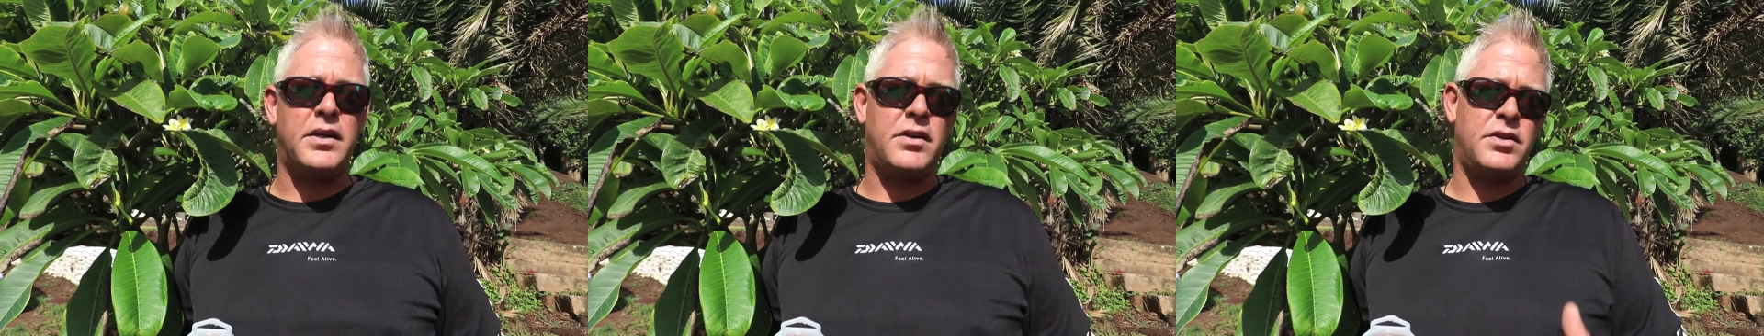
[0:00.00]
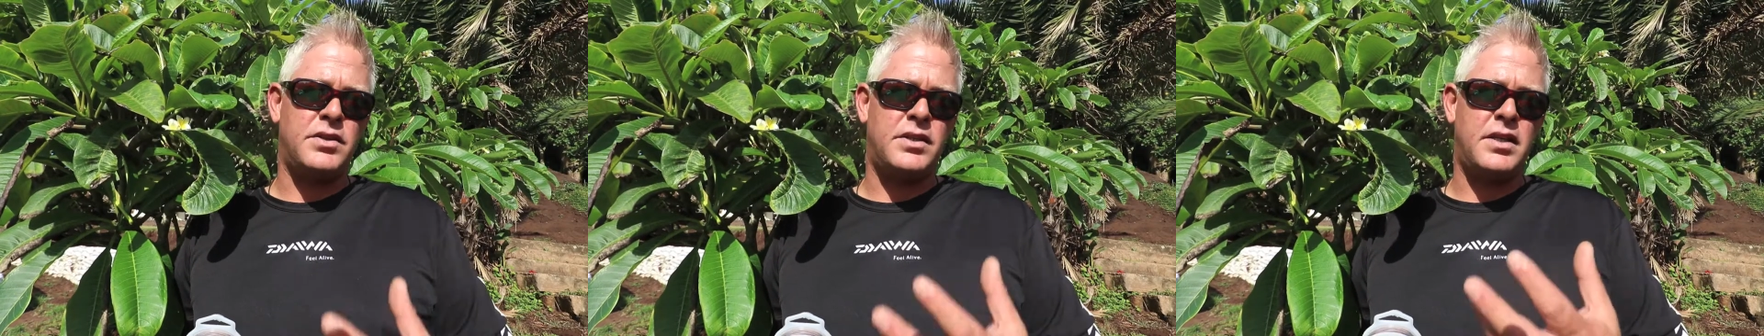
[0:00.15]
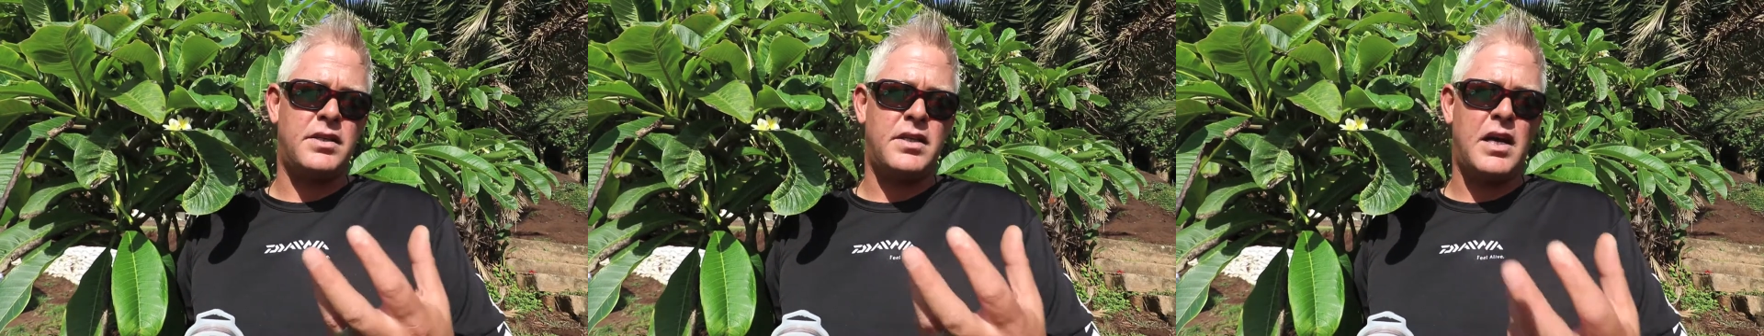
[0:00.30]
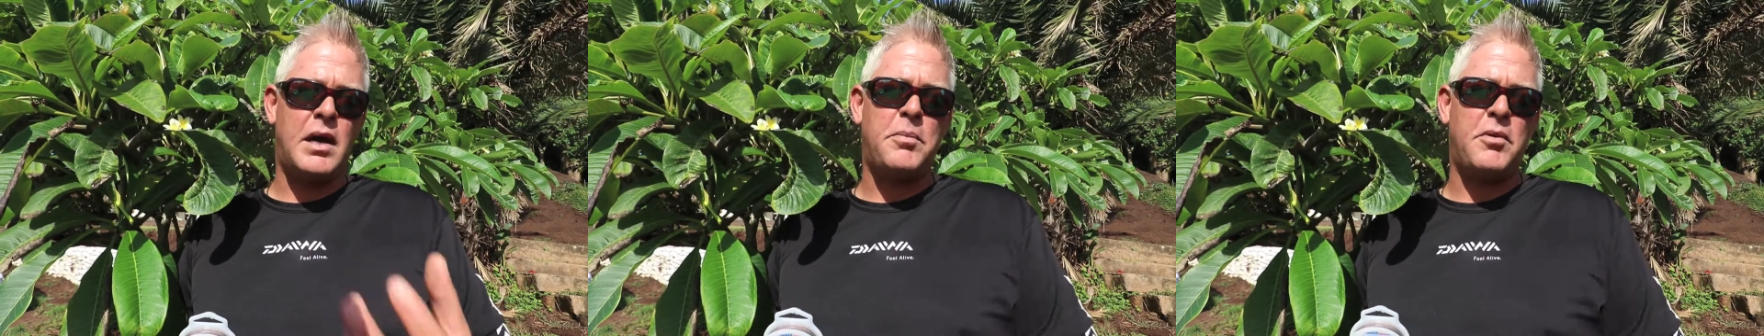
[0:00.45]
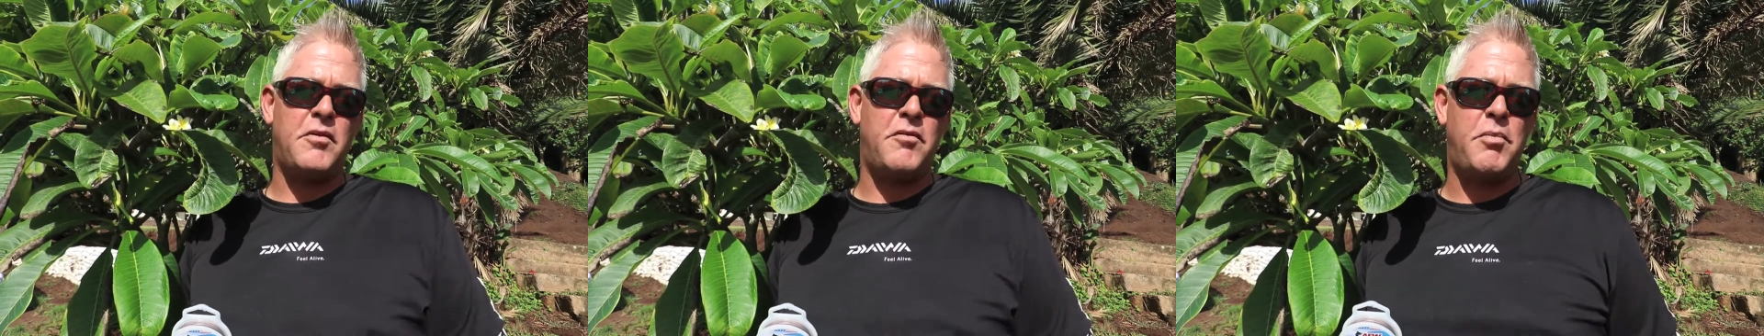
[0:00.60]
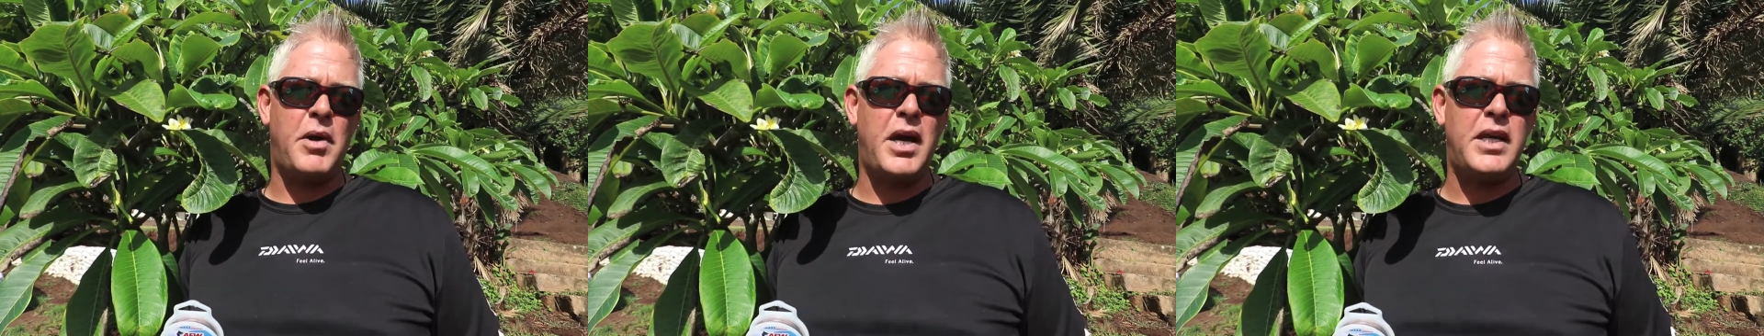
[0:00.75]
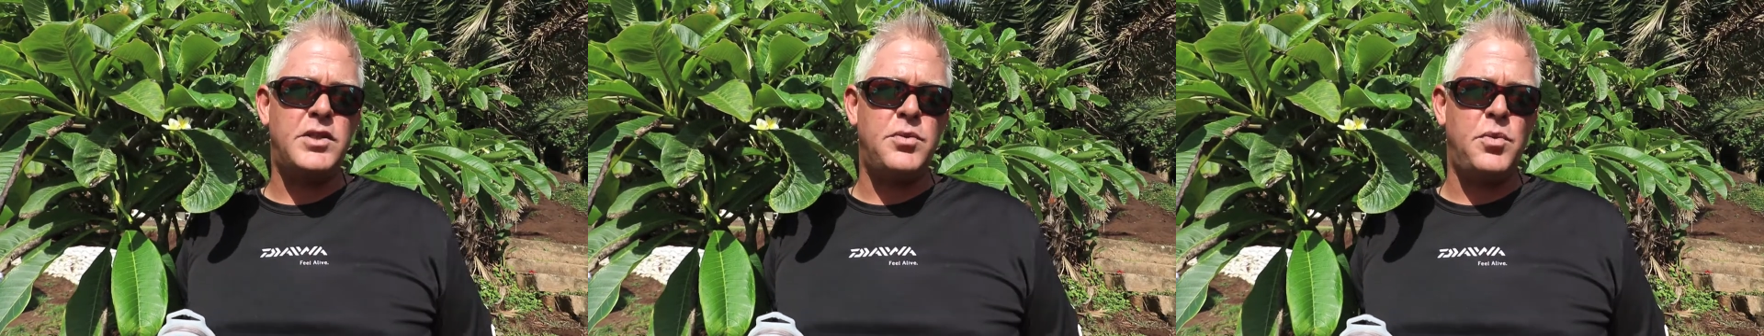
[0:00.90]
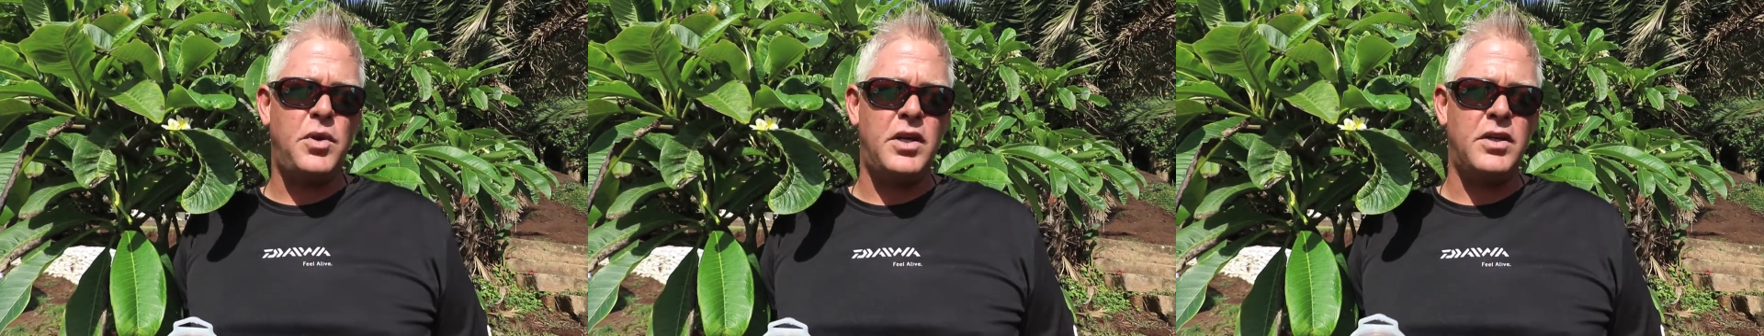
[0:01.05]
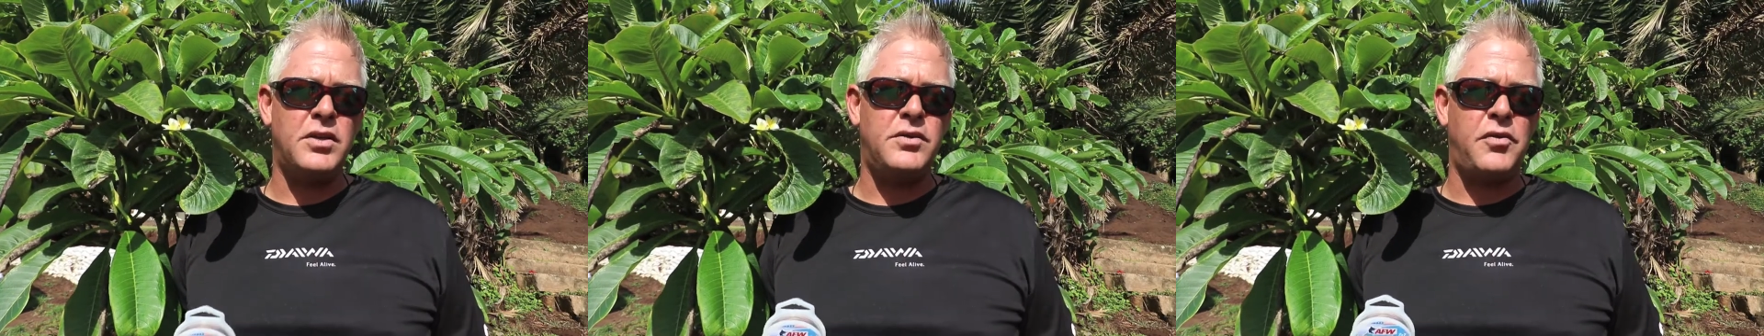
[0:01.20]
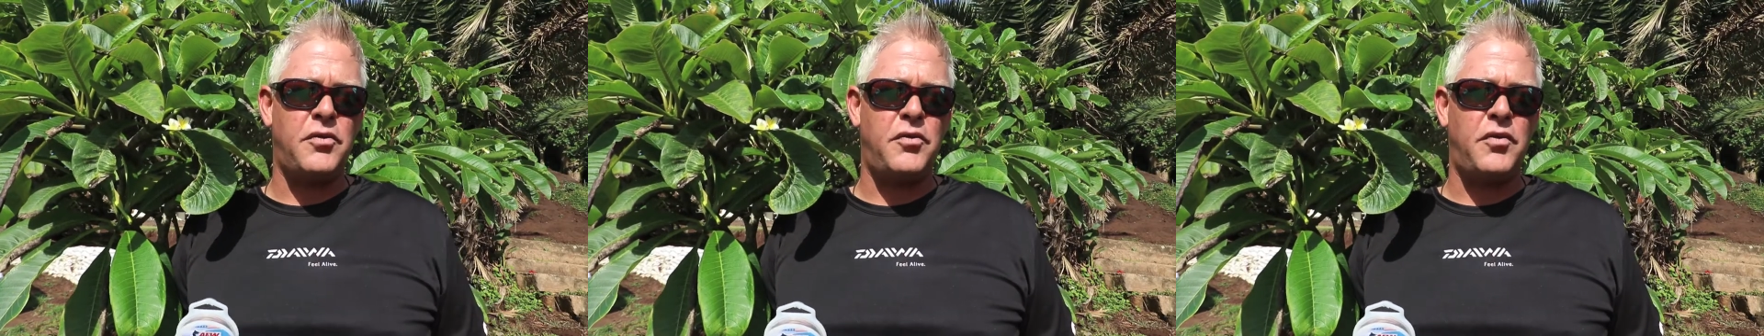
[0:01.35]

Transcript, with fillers: because the type of baits we use for